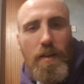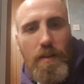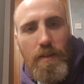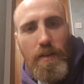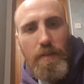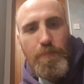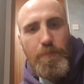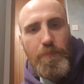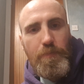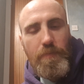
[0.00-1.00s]

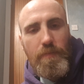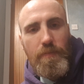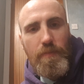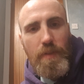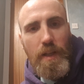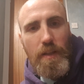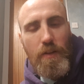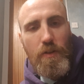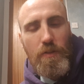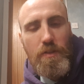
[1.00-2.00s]
um, like the
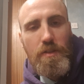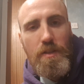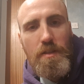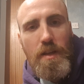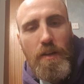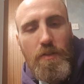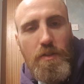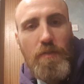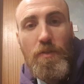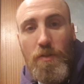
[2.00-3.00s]
consciousness, the
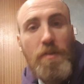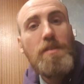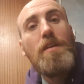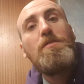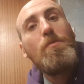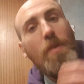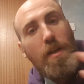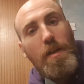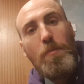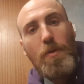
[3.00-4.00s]
energy of the universe. That's the way
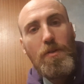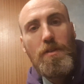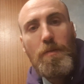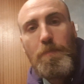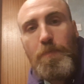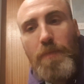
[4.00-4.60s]
he put it.